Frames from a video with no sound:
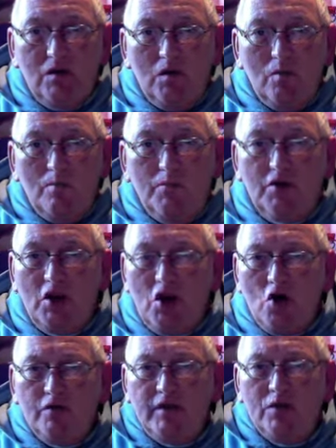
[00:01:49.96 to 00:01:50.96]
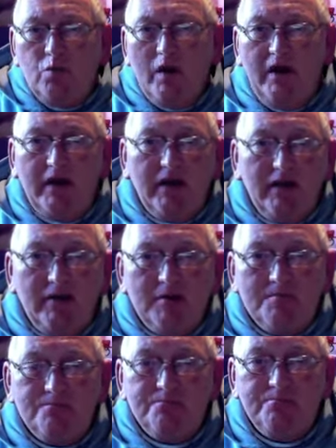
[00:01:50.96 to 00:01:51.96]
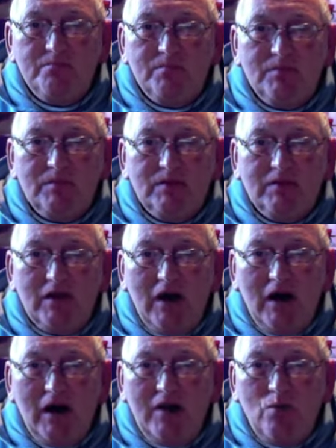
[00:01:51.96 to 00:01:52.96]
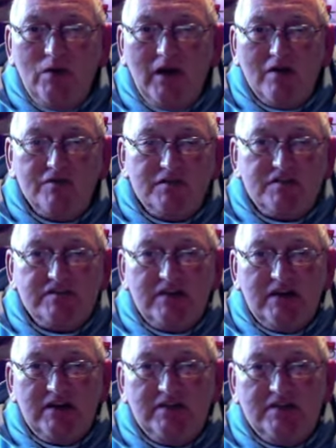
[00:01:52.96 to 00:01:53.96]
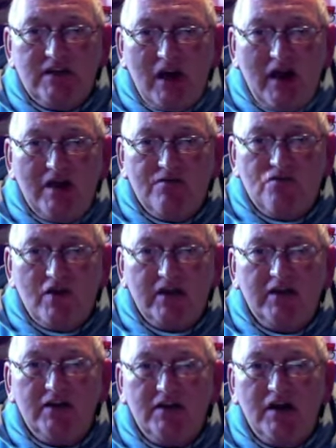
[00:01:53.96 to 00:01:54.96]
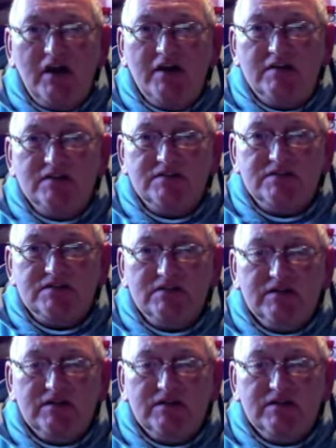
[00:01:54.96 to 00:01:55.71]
But along that way, I will have to say that I have recognised